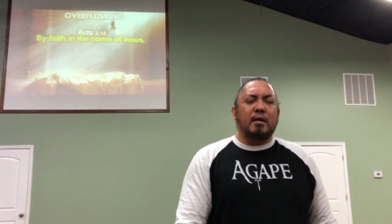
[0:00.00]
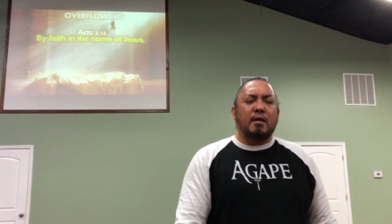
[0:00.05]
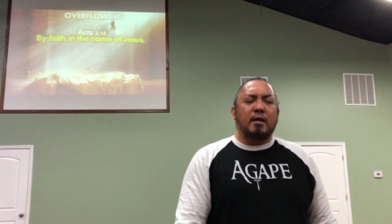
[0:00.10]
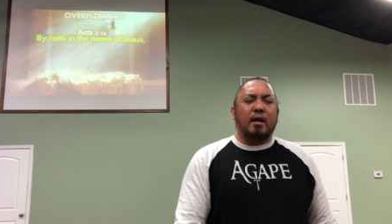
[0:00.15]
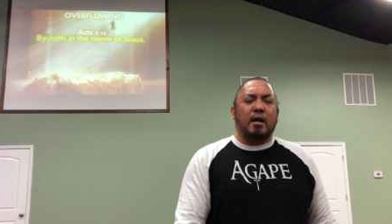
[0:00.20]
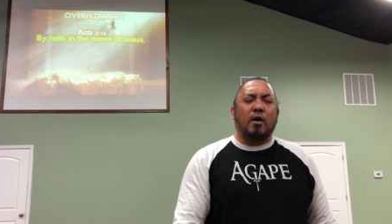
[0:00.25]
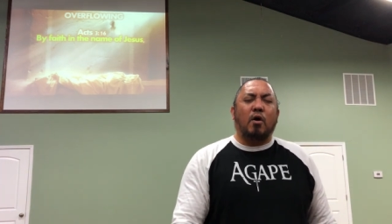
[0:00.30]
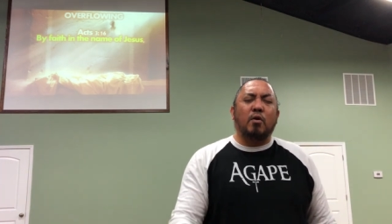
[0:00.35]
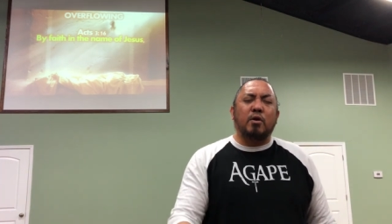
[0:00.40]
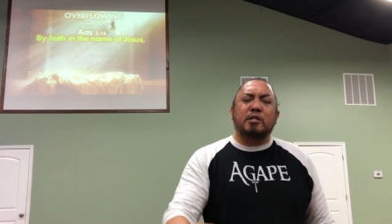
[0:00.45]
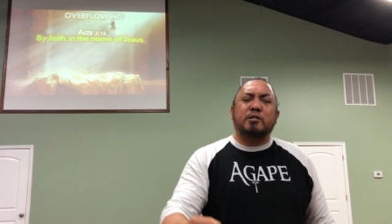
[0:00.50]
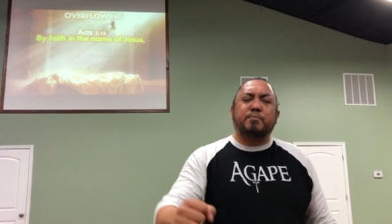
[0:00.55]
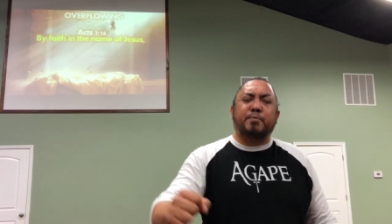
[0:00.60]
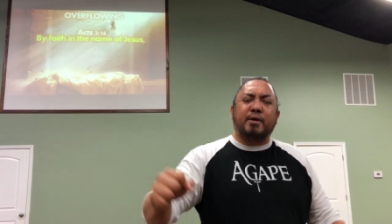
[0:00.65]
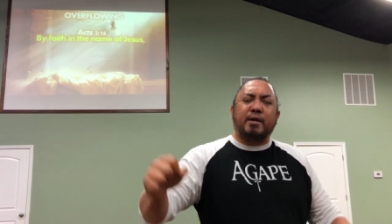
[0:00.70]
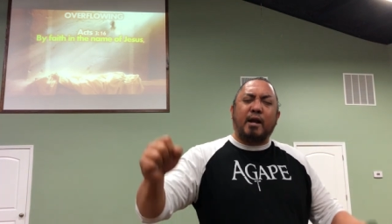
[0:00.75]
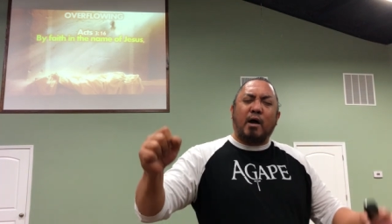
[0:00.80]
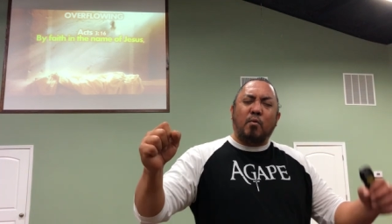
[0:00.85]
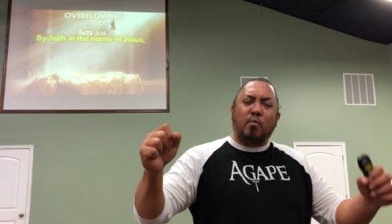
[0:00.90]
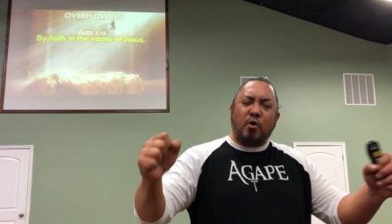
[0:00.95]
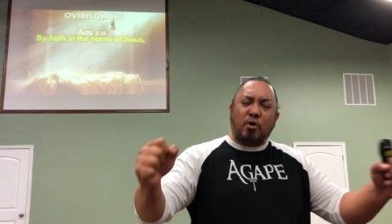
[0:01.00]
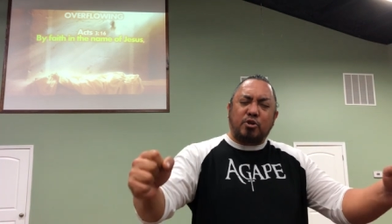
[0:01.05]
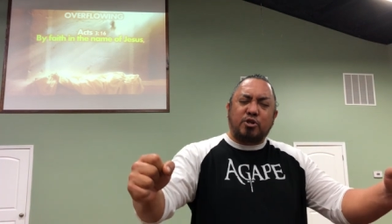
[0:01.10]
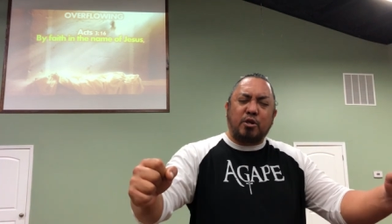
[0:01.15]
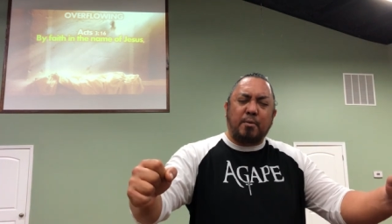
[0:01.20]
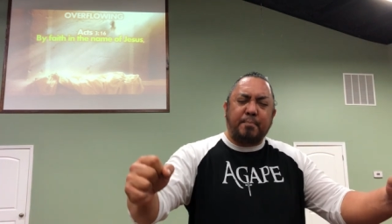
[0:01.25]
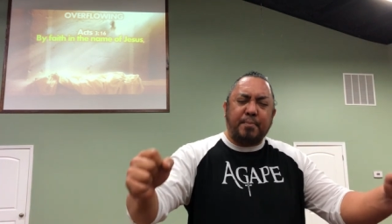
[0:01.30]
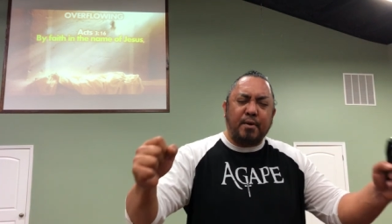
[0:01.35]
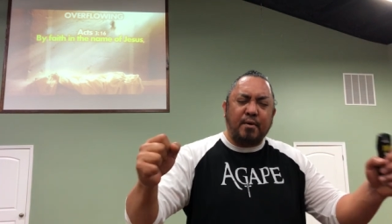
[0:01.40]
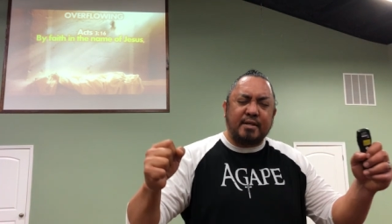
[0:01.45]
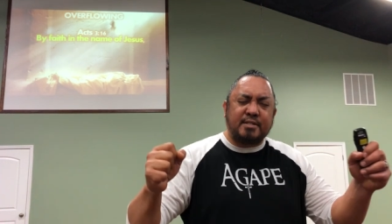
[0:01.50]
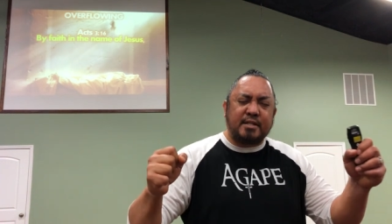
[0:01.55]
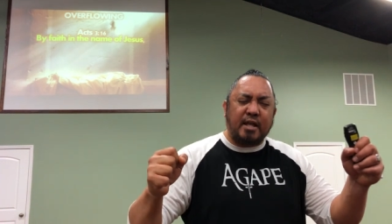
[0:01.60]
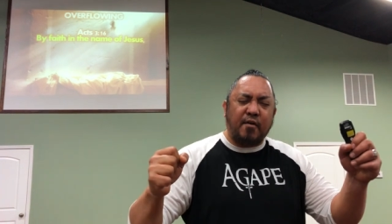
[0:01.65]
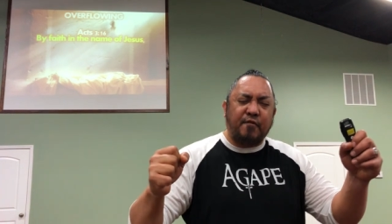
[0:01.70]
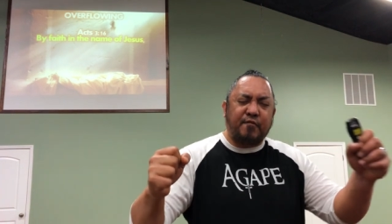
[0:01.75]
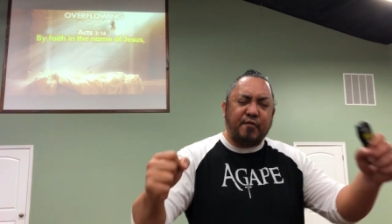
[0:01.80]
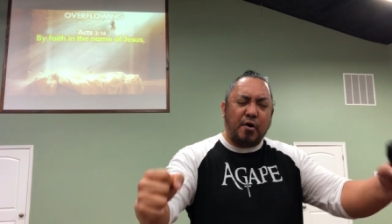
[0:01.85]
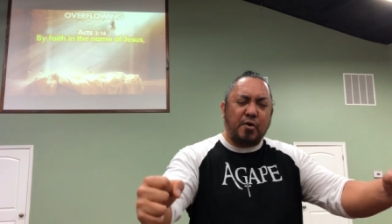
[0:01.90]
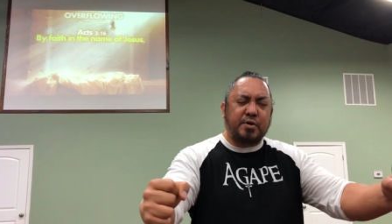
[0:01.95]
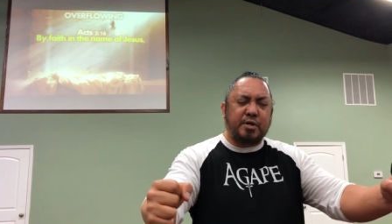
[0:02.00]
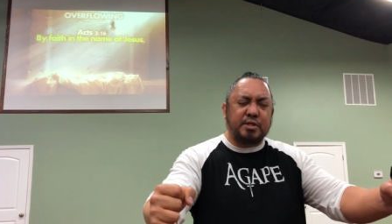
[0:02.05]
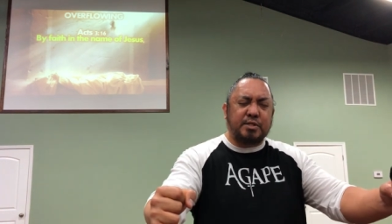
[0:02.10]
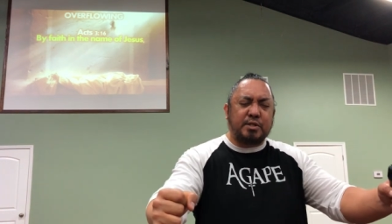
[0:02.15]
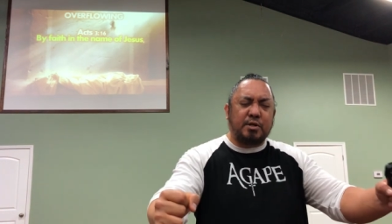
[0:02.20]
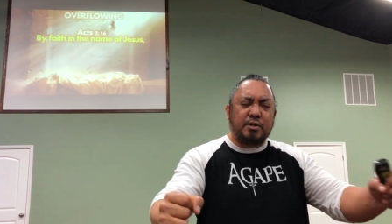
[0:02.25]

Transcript: And Holy Spirit, I worship you. I stay focused